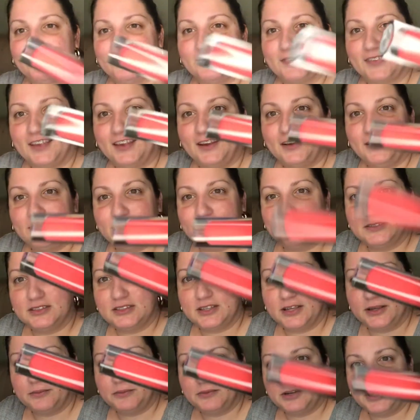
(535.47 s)
Yep,
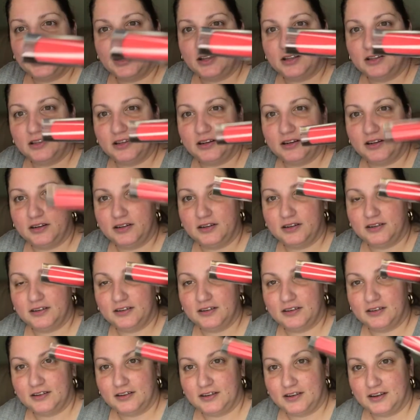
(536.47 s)
same color.
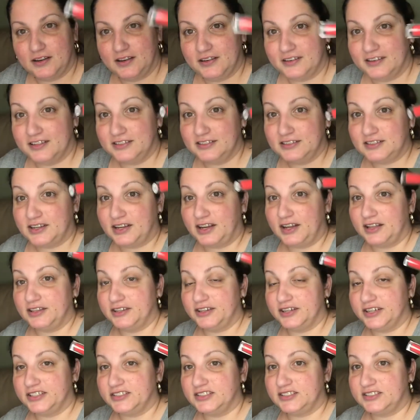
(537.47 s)
This
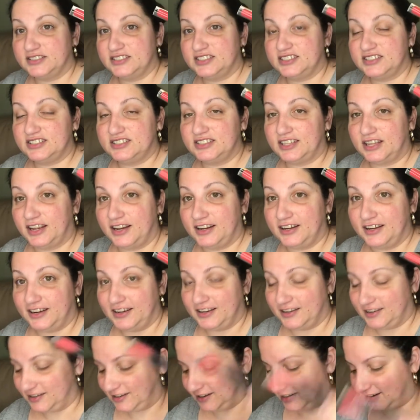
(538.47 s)
color is
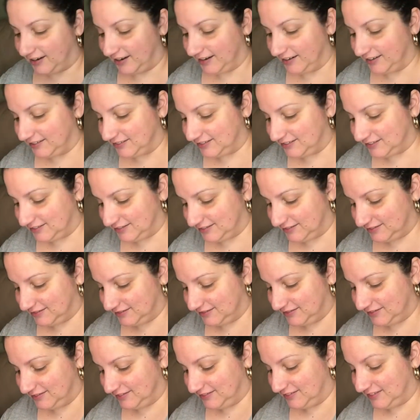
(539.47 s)
stunning, guys.
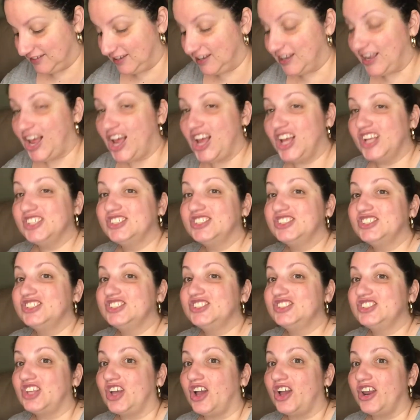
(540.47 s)

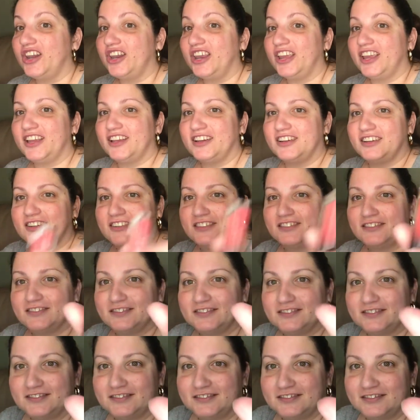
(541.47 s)
Stunning.
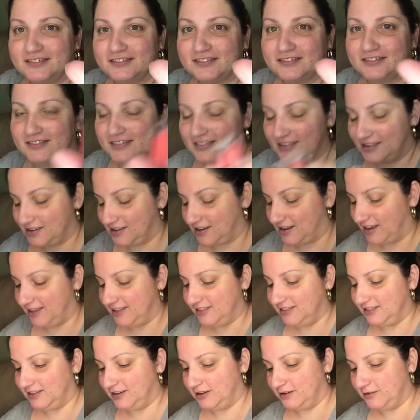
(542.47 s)
I
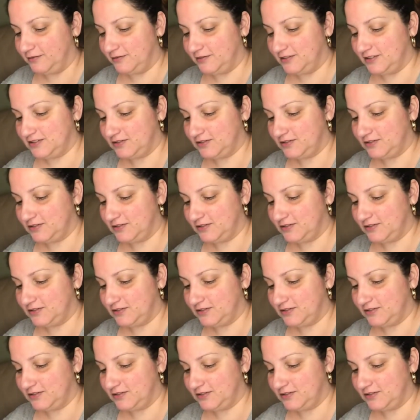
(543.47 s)
love this